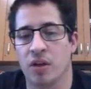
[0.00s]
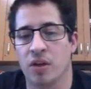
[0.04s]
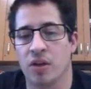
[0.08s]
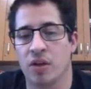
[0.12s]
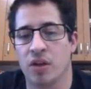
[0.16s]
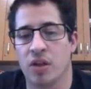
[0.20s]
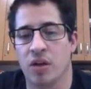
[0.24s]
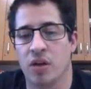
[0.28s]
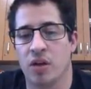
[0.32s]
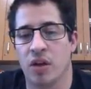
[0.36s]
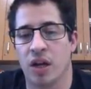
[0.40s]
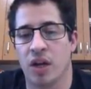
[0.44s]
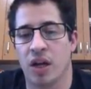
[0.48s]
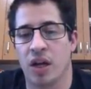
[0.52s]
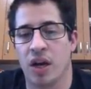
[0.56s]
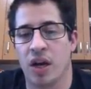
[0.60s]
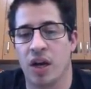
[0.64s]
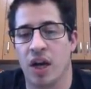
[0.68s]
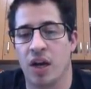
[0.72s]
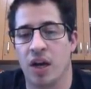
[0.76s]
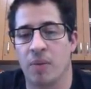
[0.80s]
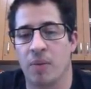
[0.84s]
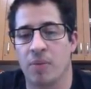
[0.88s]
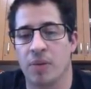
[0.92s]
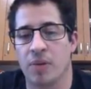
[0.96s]
to like a
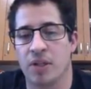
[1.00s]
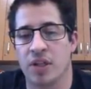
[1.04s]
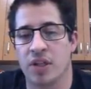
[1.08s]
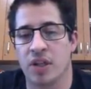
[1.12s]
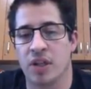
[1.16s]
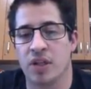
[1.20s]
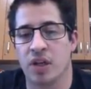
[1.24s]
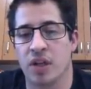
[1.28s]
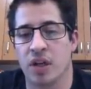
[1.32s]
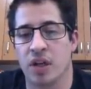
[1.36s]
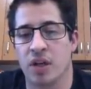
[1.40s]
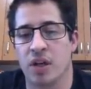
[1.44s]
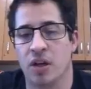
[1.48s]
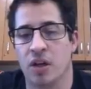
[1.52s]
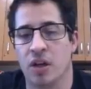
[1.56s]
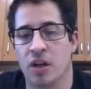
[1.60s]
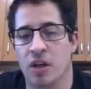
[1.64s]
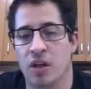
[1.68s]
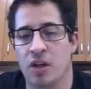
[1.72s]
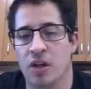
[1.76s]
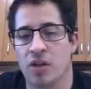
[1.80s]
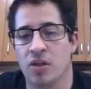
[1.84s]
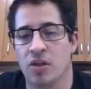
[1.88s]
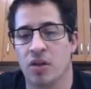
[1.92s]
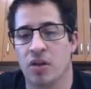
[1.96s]
higher position
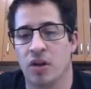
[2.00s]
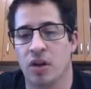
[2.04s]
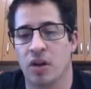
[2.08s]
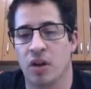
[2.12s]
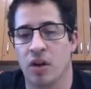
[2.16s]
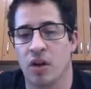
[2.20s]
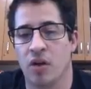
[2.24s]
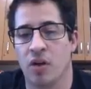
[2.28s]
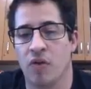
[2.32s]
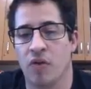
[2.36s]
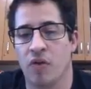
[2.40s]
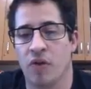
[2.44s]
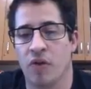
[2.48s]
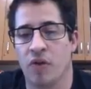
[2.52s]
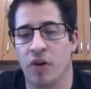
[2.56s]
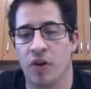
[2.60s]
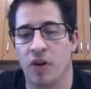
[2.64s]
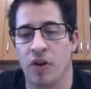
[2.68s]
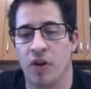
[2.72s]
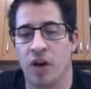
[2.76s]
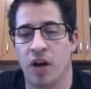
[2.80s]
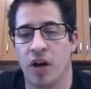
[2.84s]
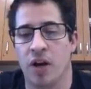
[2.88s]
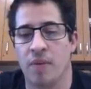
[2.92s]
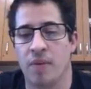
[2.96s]
so that it could go
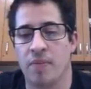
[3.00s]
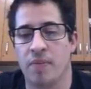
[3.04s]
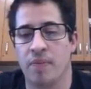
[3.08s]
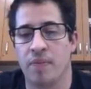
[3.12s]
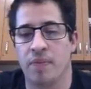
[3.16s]
further up.